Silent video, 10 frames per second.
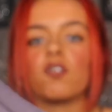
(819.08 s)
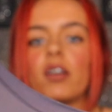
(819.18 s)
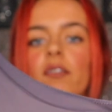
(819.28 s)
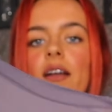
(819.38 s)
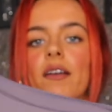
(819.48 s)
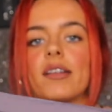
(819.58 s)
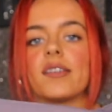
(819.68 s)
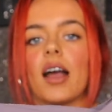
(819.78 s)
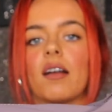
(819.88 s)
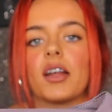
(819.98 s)
Stradivarius,
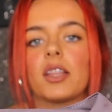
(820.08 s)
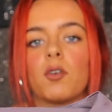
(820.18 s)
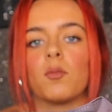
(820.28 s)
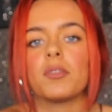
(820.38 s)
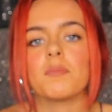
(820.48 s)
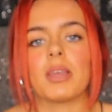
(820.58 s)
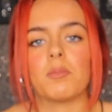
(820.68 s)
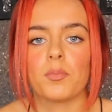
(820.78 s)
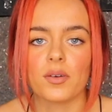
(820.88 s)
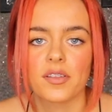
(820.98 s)
Zara at the moment.
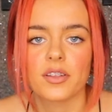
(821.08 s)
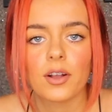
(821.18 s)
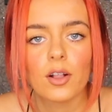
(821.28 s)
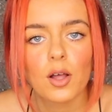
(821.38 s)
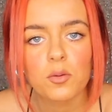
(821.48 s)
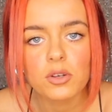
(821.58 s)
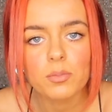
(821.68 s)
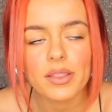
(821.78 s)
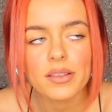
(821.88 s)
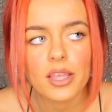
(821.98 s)
Maybe because they're all owned
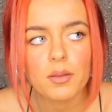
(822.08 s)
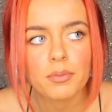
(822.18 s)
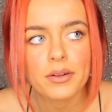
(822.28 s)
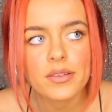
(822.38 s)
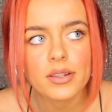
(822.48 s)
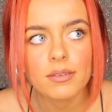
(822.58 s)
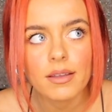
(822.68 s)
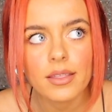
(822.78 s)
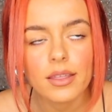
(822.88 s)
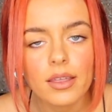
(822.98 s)
by the same person,
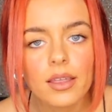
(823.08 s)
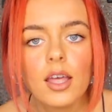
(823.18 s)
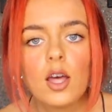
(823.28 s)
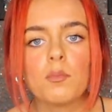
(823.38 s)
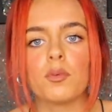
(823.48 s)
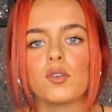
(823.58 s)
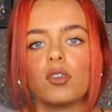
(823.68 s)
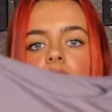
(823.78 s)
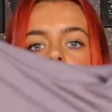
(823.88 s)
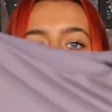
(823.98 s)
I think.
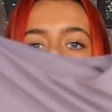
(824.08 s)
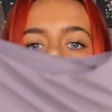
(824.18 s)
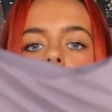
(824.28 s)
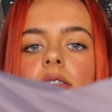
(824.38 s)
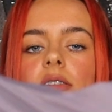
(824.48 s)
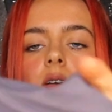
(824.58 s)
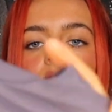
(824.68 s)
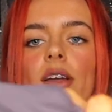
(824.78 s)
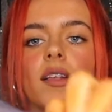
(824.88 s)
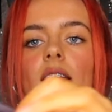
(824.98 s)
But yeah, they are so
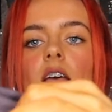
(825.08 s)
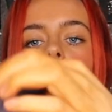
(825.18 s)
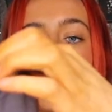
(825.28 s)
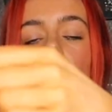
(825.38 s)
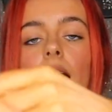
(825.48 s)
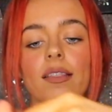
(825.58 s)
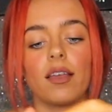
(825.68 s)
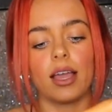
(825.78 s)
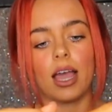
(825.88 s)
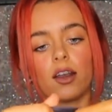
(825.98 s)
nice. And
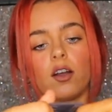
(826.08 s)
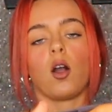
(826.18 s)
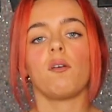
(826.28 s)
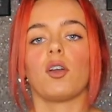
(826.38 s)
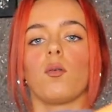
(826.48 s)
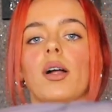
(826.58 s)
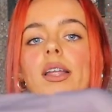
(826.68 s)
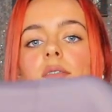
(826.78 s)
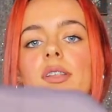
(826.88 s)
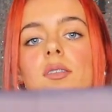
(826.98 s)
I cannot go over the
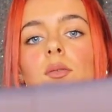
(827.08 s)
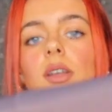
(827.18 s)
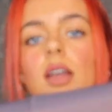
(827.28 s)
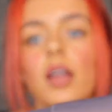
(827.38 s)
quality of this one.